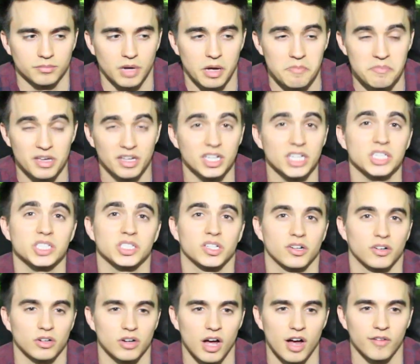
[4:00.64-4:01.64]
my biggest
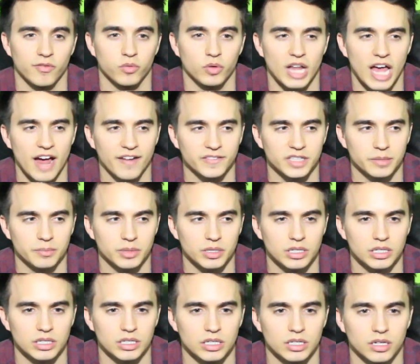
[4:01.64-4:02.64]
turnoff would have to
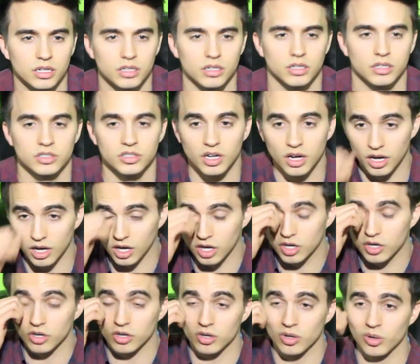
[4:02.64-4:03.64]
be a
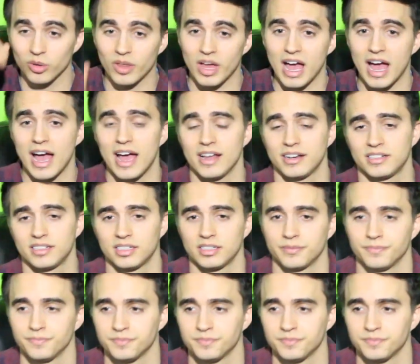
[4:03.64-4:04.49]
girl that